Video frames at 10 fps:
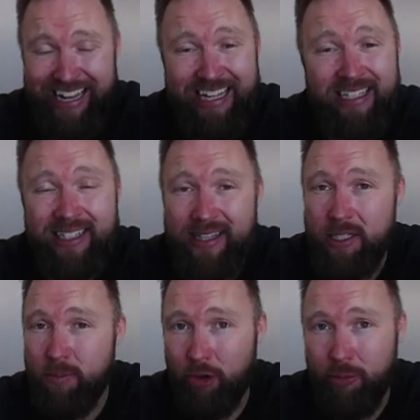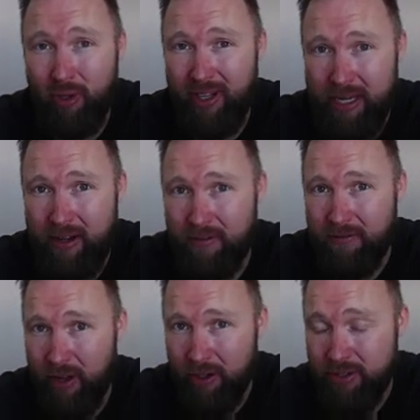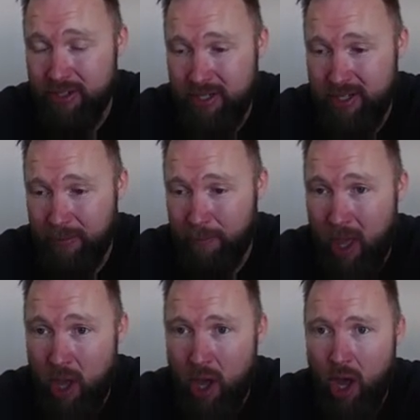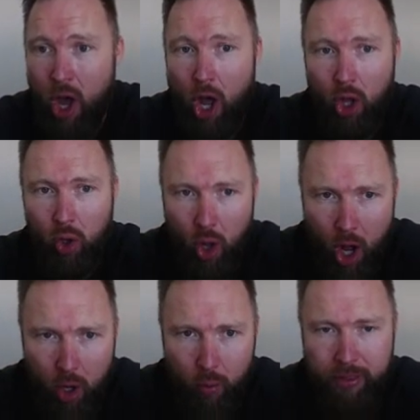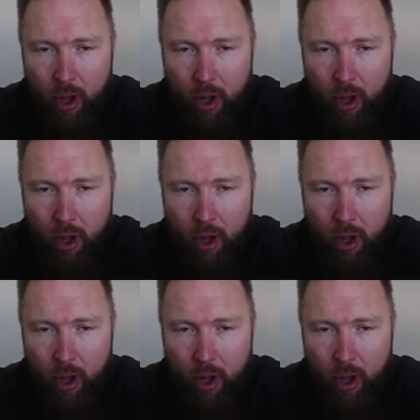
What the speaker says: into this multiple income funnel system, along with